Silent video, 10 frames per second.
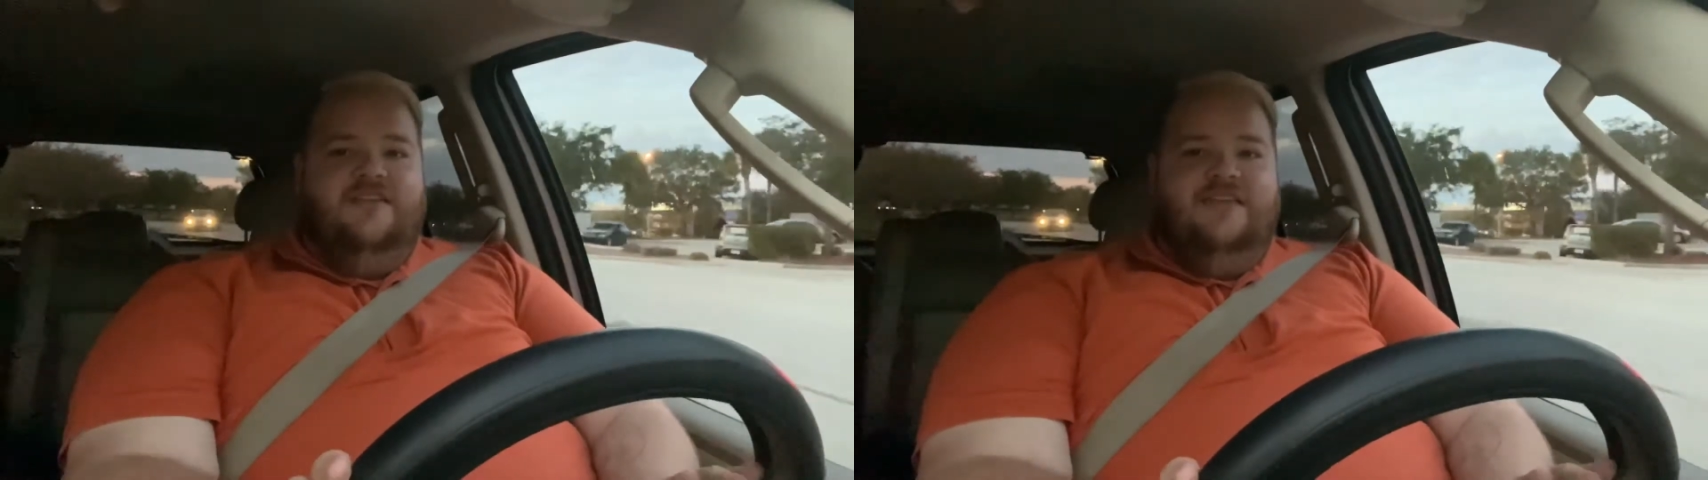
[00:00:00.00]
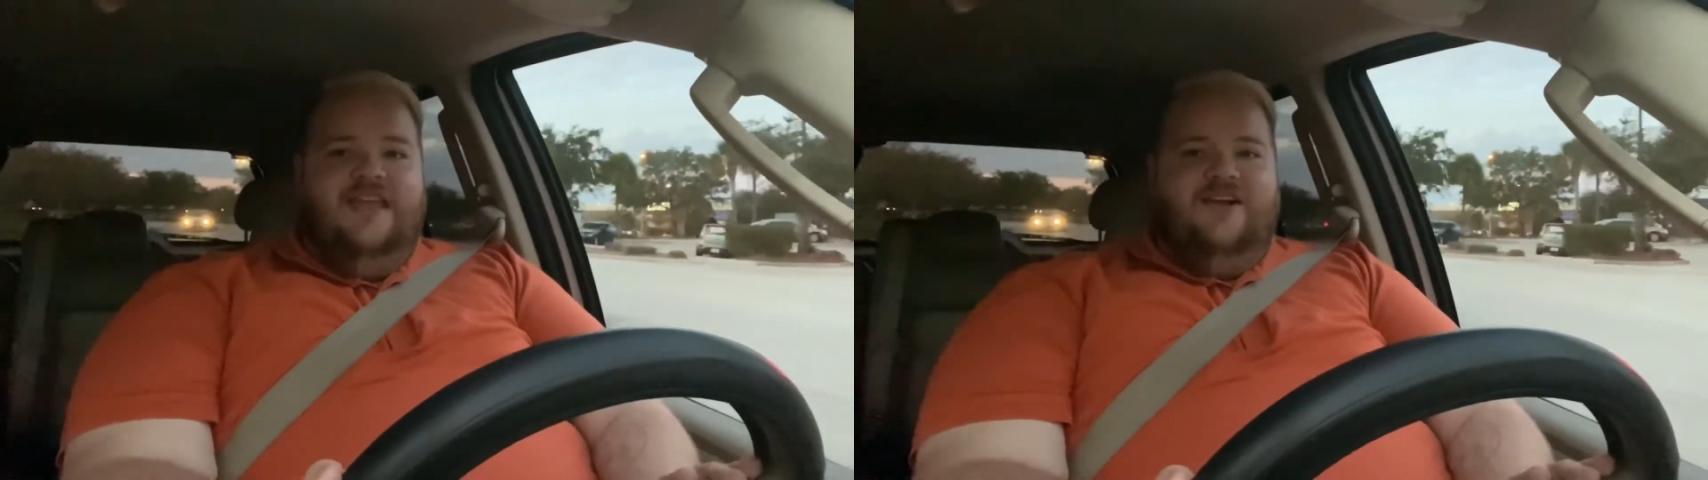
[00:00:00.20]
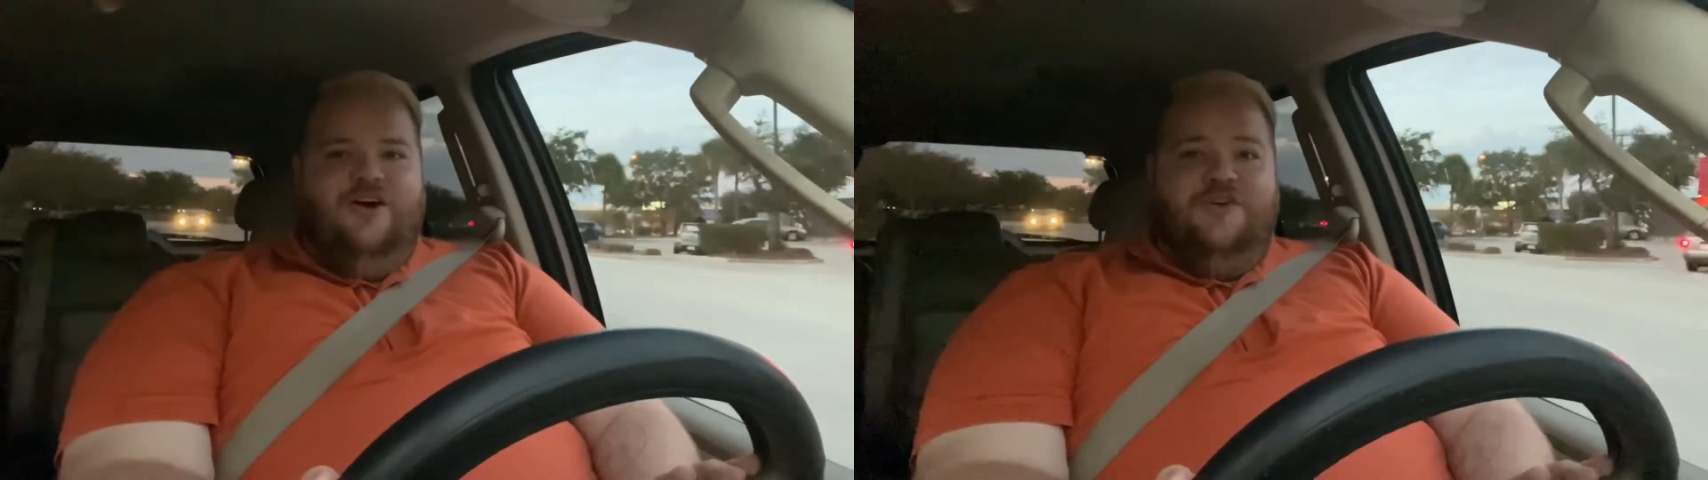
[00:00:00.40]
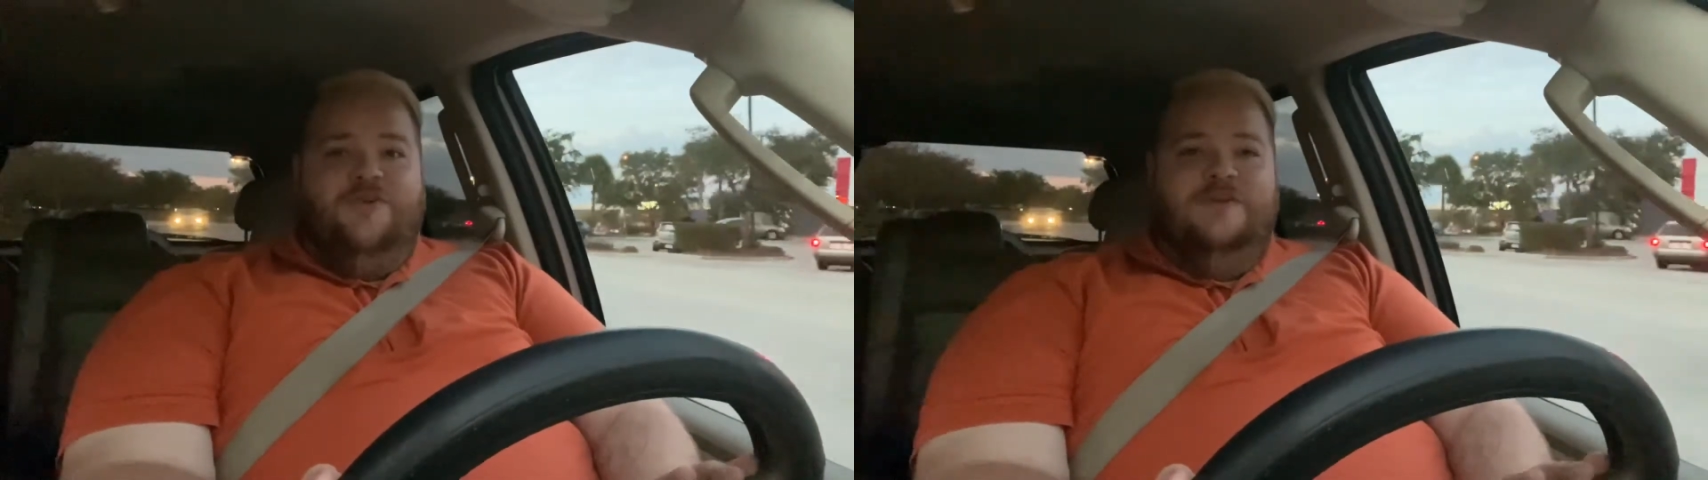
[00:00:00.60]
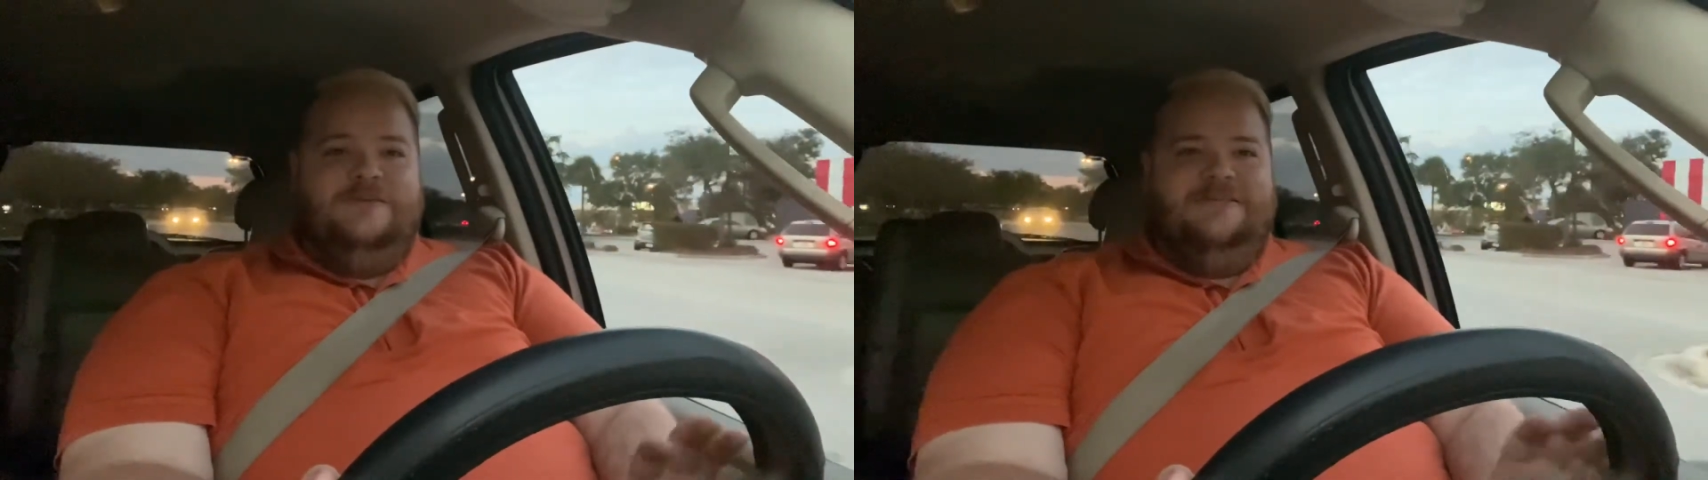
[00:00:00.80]
get all the
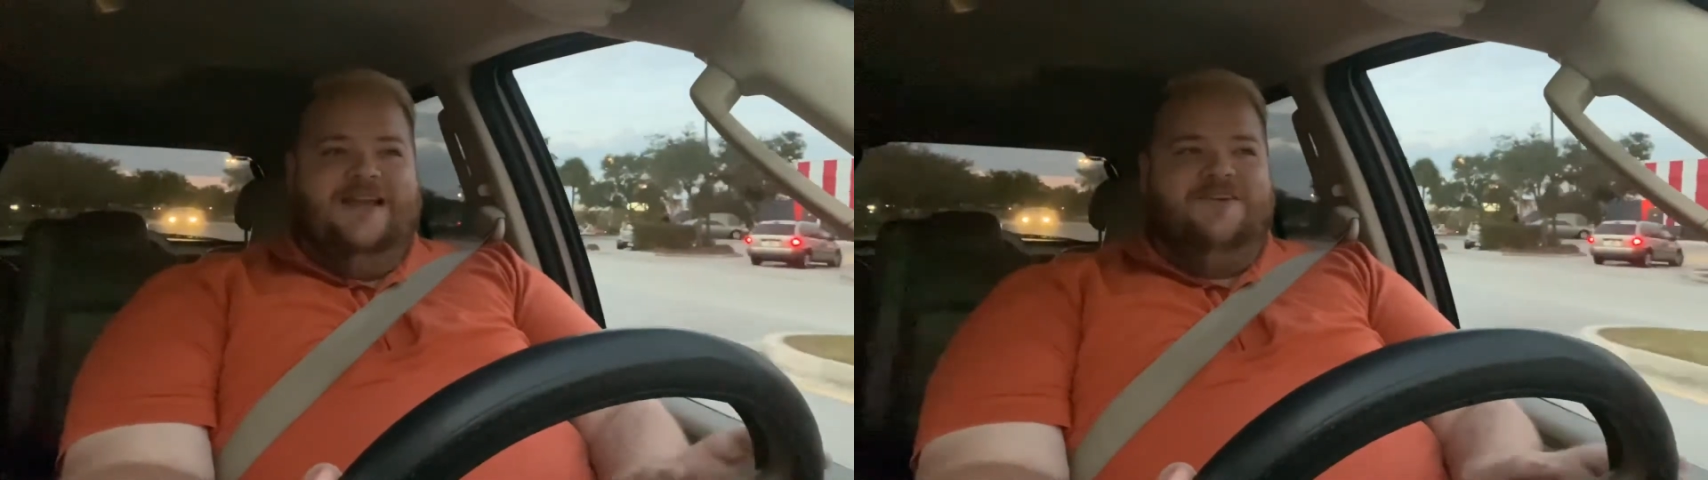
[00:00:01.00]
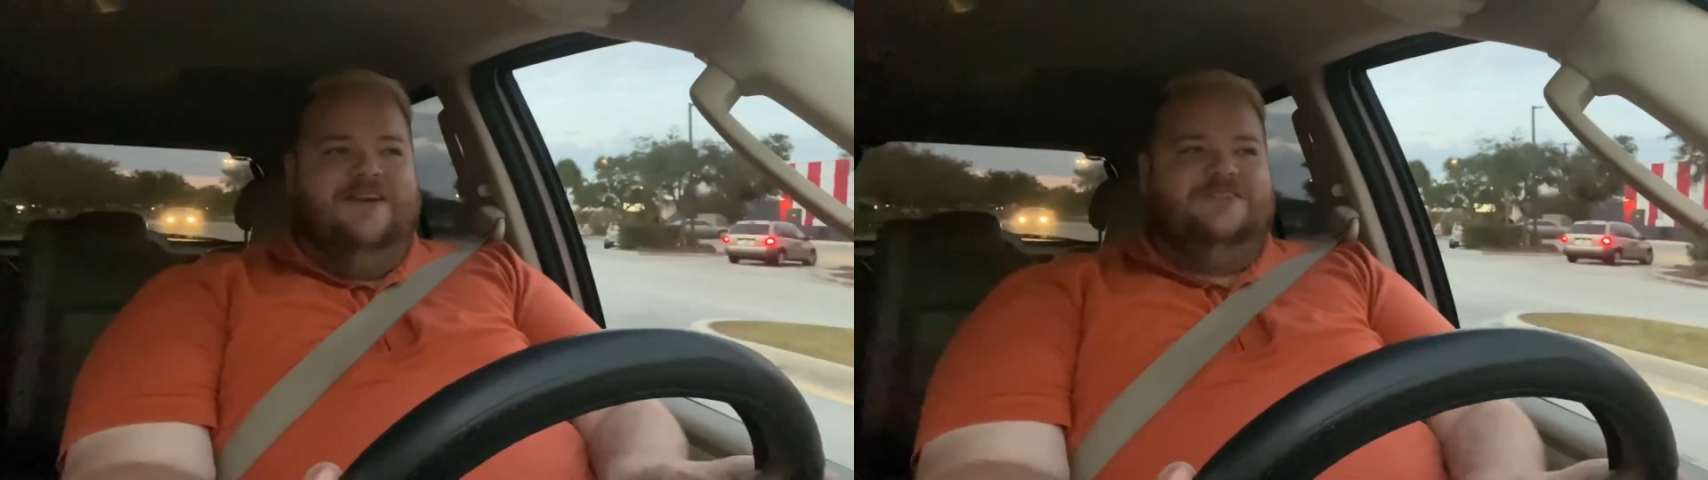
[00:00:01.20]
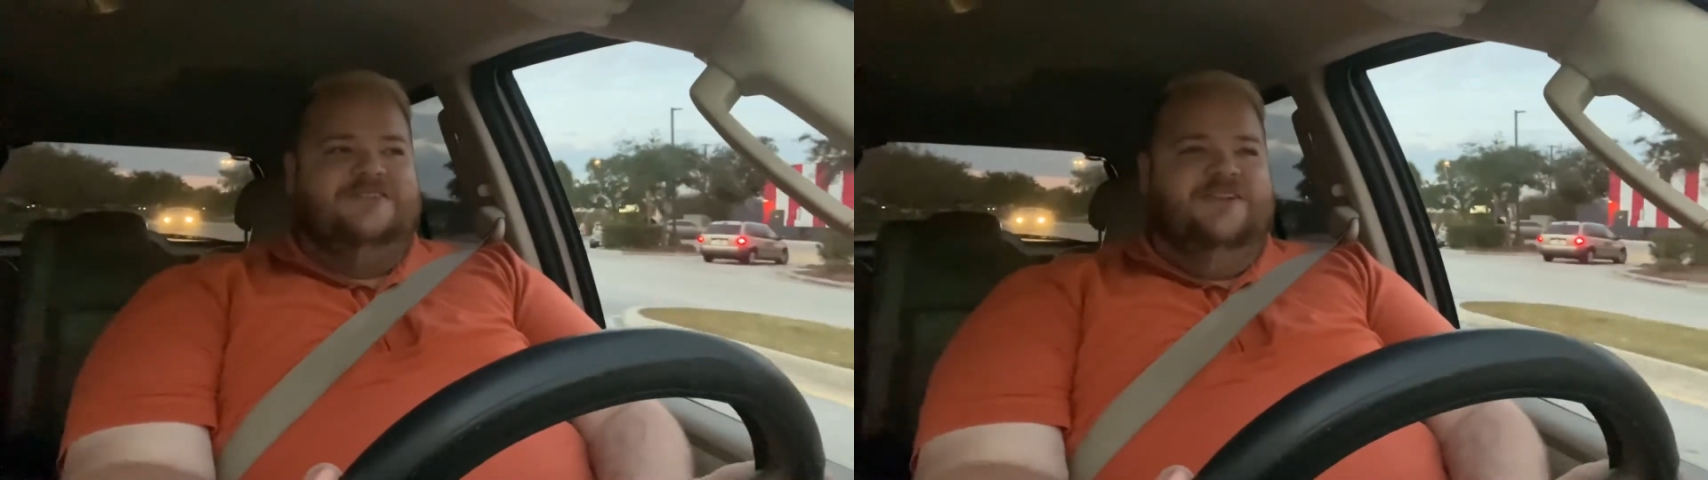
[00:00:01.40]
Christmas decorations